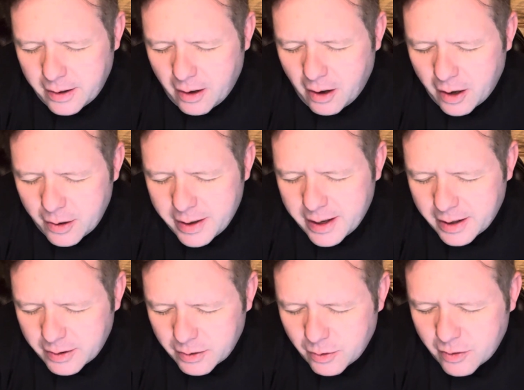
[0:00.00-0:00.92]
honoring
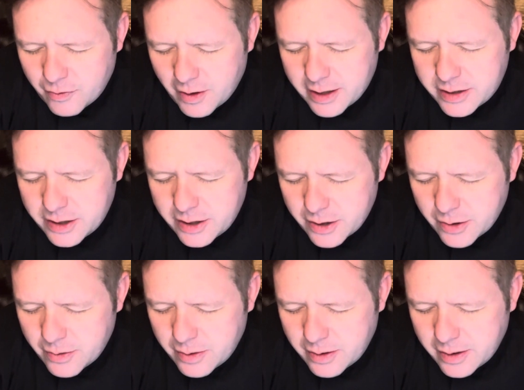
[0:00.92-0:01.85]
and glorifying to
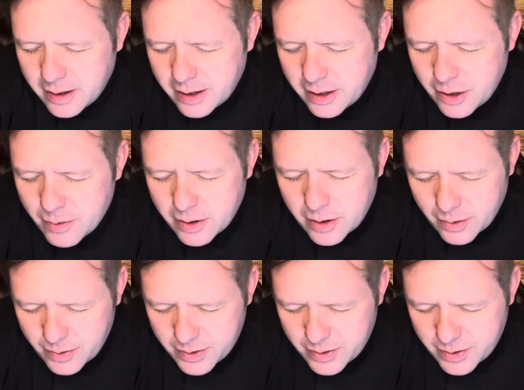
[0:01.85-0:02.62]
you and you alone.